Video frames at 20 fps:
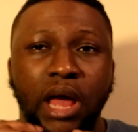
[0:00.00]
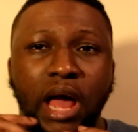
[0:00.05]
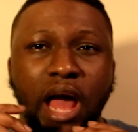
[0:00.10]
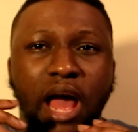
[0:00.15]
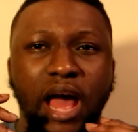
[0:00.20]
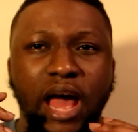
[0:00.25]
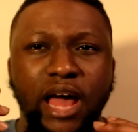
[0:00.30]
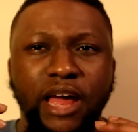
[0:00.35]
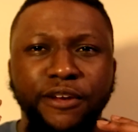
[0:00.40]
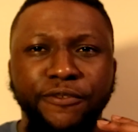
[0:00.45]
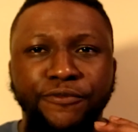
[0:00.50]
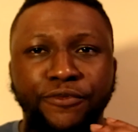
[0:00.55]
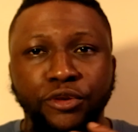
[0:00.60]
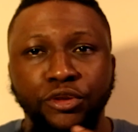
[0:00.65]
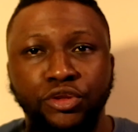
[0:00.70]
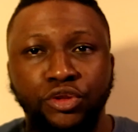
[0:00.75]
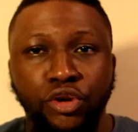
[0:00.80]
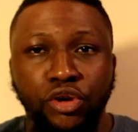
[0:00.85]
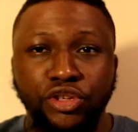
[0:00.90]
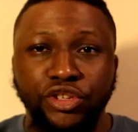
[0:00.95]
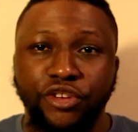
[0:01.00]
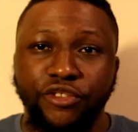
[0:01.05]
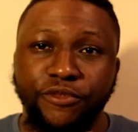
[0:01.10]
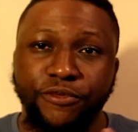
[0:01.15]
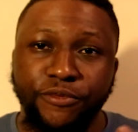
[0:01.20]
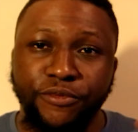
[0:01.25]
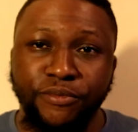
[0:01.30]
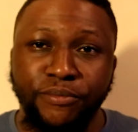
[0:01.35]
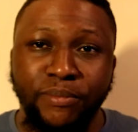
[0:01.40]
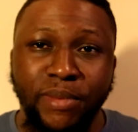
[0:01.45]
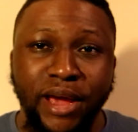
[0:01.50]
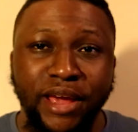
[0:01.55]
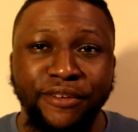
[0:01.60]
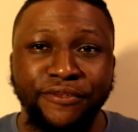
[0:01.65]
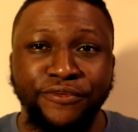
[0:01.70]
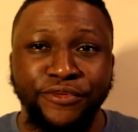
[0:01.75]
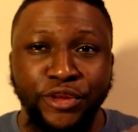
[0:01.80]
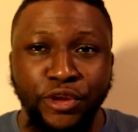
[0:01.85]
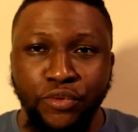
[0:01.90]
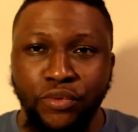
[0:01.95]
And for those of my
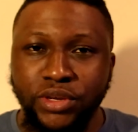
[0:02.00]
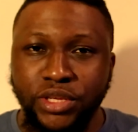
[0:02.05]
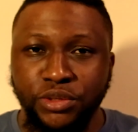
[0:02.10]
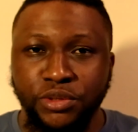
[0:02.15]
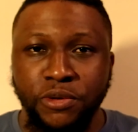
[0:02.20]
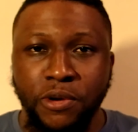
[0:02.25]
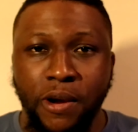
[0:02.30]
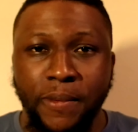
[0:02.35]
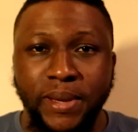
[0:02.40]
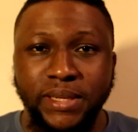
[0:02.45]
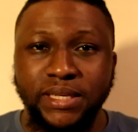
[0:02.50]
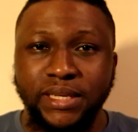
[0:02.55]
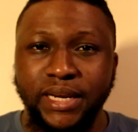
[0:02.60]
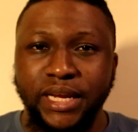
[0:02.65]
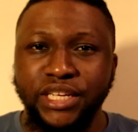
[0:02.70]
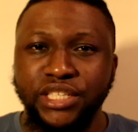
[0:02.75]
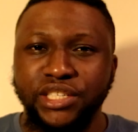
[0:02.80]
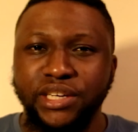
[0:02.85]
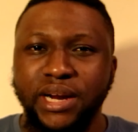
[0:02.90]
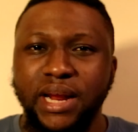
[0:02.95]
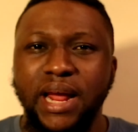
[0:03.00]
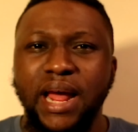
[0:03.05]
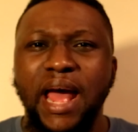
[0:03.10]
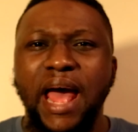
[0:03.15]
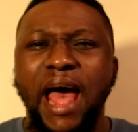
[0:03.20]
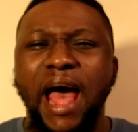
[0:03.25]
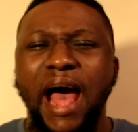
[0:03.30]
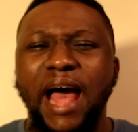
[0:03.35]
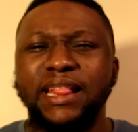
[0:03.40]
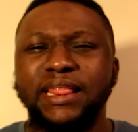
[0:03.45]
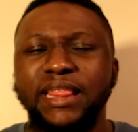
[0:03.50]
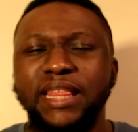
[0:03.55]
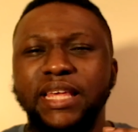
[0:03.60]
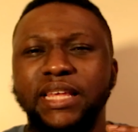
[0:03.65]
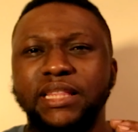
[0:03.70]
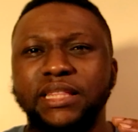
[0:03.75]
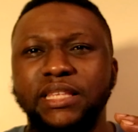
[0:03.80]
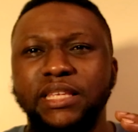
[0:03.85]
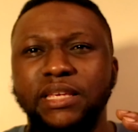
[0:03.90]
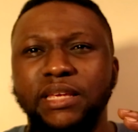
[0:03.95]
viewers and subscribers in Nigeria, I
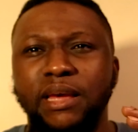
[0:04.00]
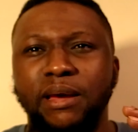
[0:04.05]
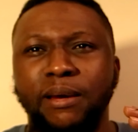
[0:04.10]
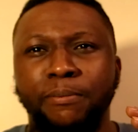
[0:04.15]
think the